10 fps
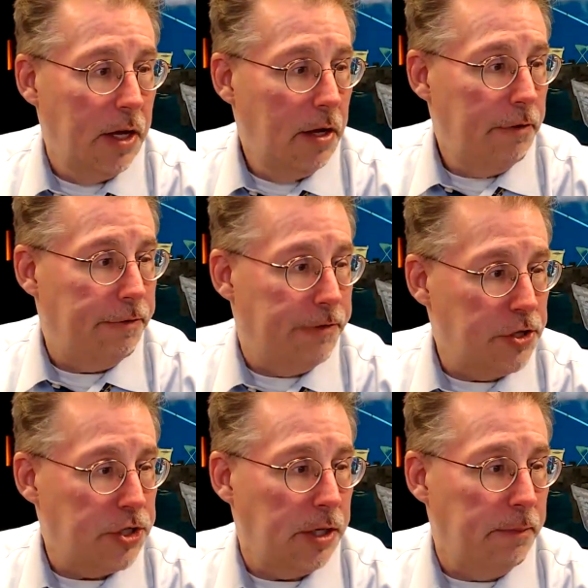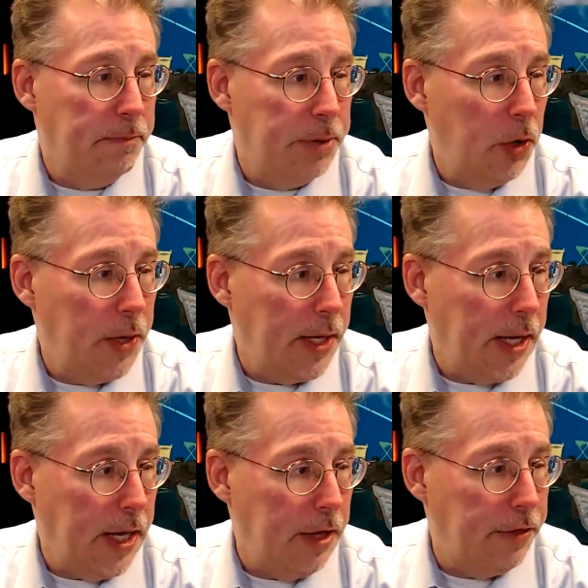fishing, boating,
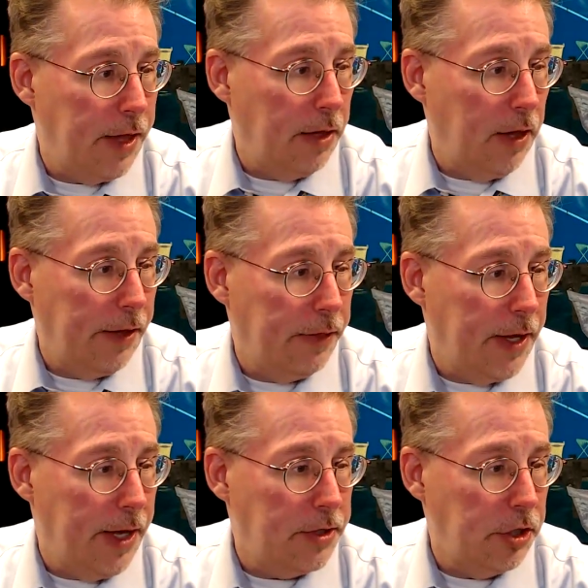anything like that,